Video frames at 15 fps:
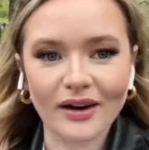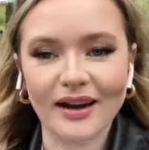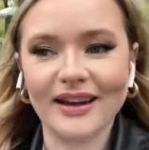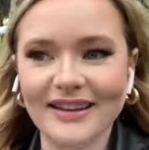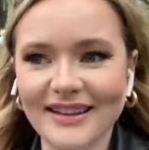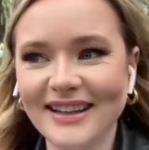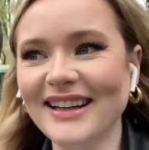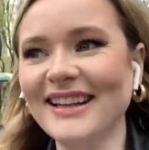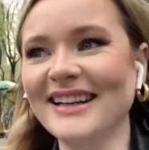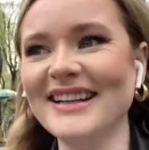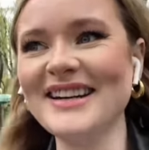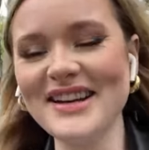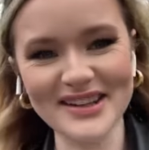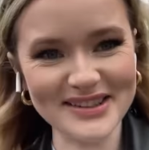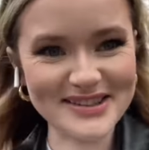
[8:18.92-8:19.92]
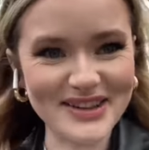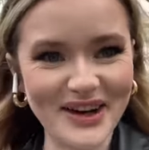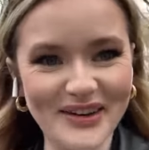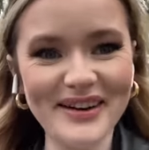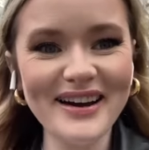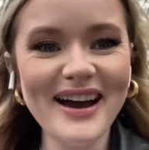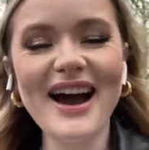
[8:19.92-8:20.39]
right,
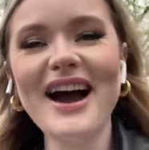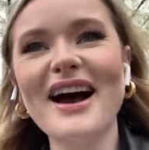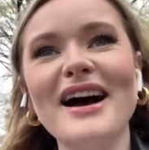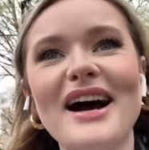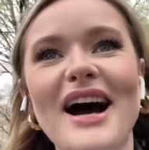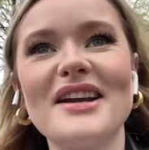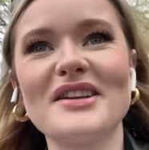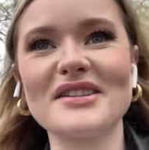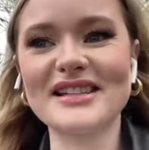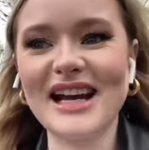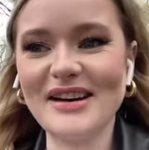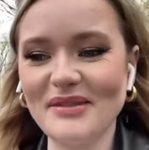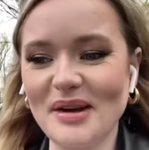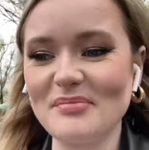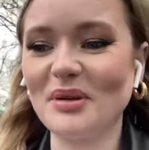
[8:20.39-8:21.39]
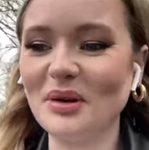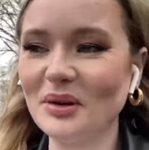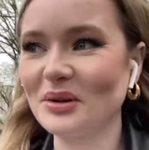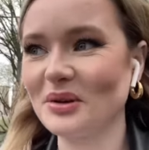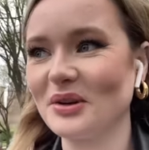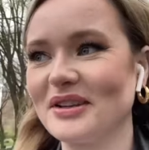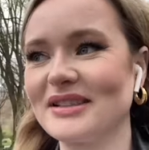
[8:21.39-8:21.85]
so I just got my
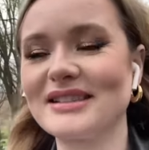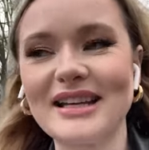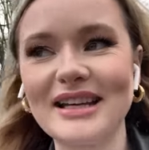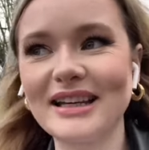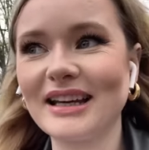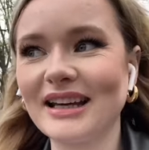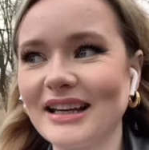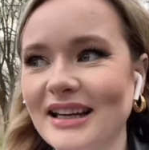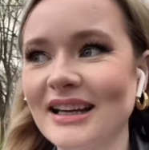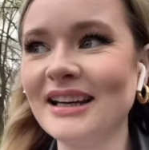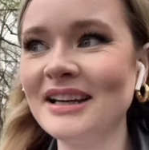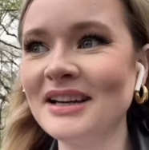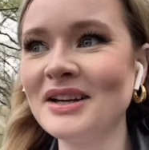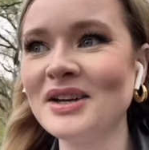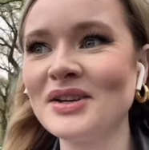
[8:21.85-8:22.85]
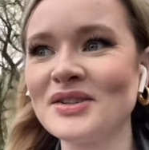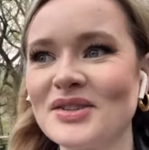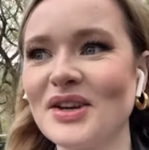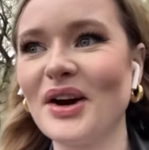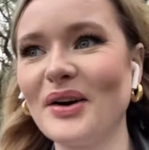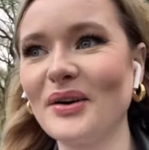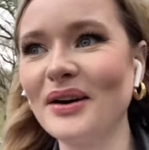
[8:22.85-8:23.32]
Polaroid taken.
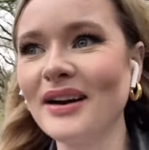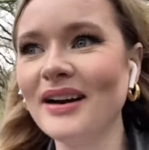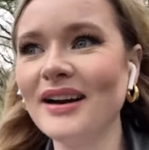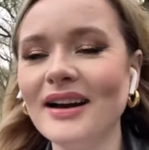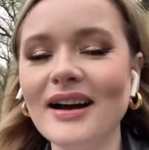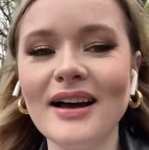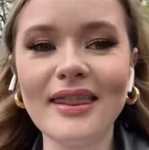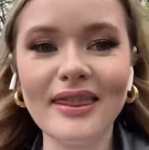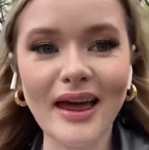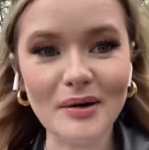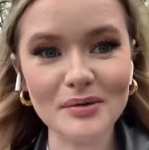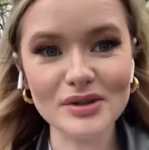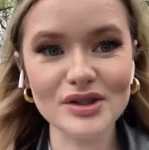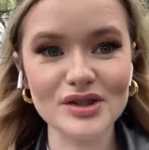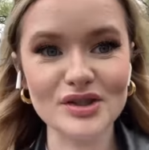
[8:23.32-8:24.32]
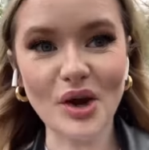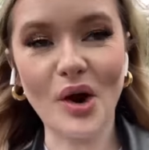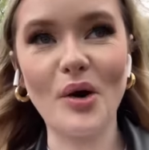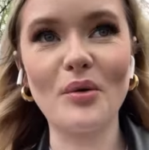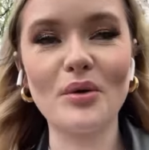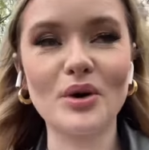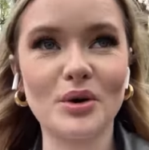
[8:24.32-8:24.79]
So that was
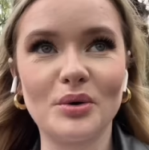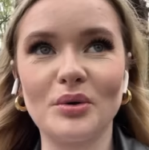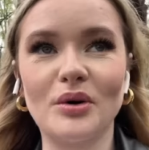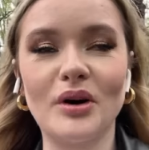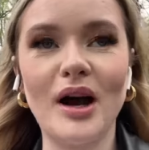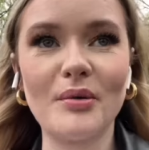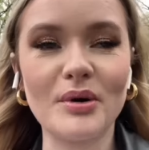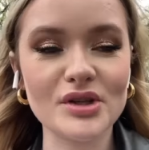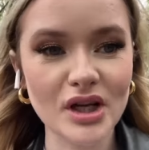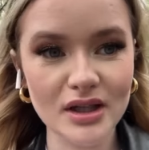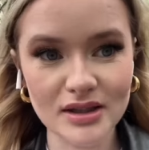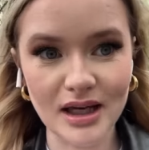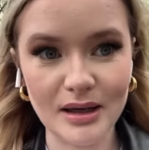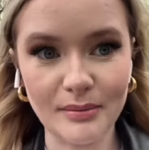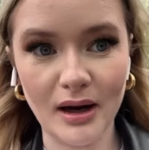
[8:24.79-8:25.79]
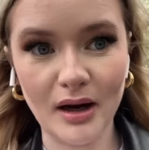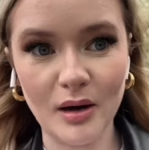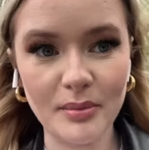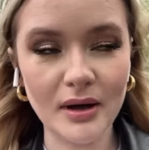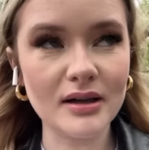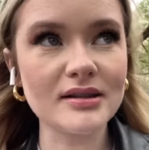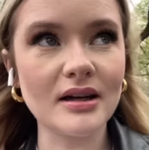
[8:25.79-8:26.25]
so cool. I wish I had taken my
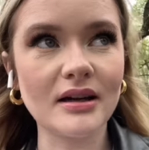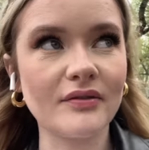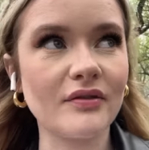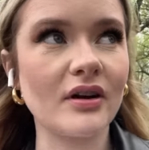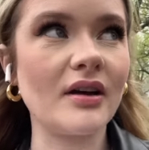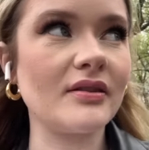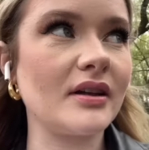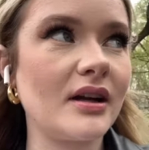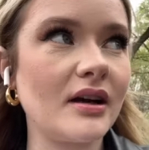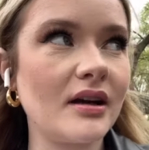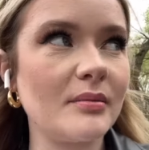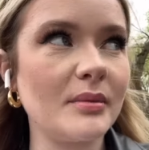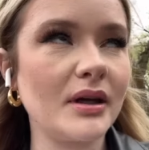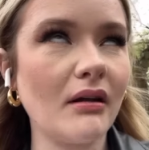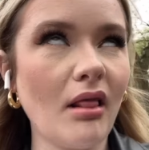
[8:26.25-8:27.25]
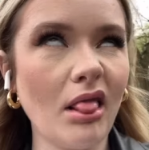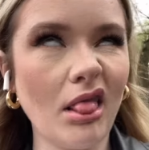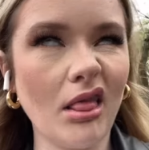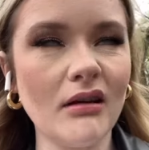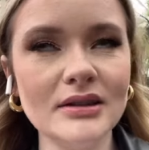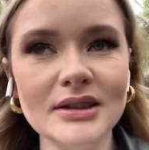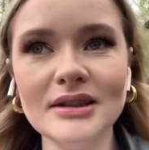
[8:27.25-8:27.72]
AirPods out. I forgot that I had them
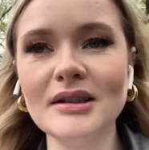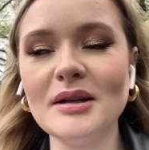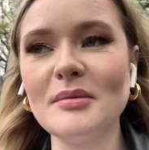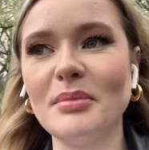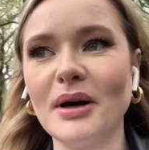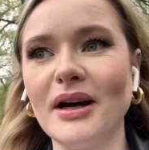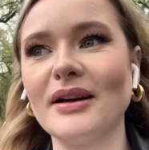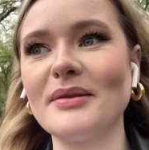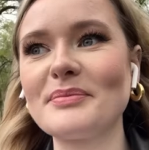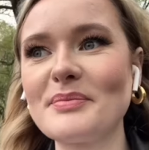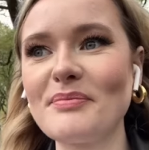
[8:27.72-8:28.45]
in, but.